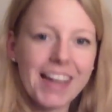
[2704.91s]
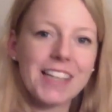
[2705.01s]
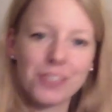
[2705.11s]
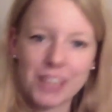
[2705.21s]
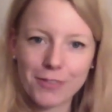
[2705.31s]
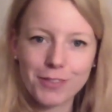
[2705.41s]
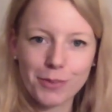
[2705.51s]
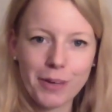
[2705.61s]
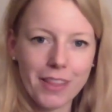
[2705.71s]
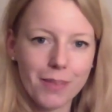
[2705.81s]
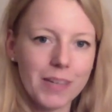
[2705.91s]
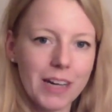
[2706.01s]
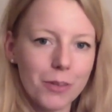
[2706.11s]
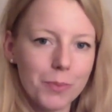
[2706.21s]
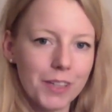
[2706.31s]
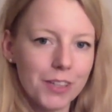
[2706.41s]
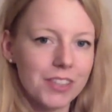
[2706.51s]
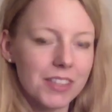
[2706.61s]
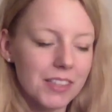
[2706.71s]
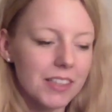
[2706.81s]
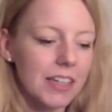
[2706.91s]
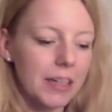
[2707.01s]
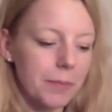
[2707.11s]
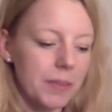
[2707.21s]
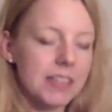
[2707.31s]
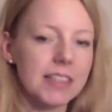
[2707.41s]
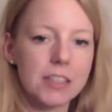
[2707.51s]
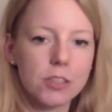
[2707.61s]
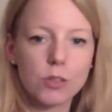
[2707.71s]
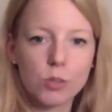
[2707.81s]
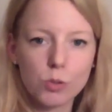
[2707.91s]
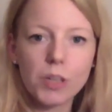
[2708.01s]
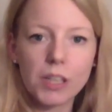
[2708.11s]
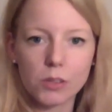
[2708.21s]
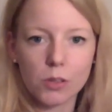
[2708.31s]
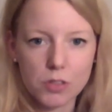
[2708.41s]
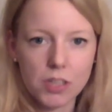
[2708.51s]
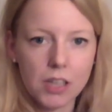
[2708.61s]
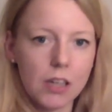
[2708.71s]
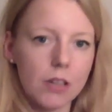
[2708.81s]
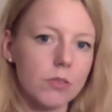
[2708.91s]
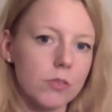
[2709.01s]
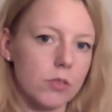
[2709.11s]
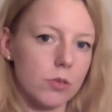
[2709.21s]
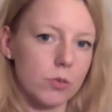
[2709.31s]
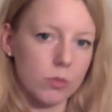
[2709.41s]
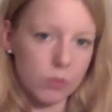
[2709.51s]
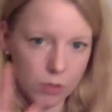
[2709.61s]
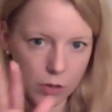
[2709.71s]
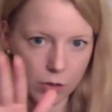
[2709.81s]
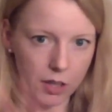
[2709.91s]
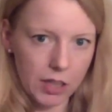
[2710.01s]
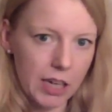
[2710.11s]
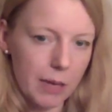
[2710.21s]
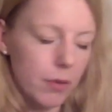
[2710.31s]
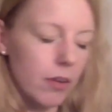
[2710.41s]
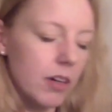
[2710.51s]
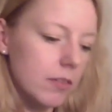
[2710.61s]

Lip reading: I don't have to wear them now because it's not too exhausting now to look in the camera.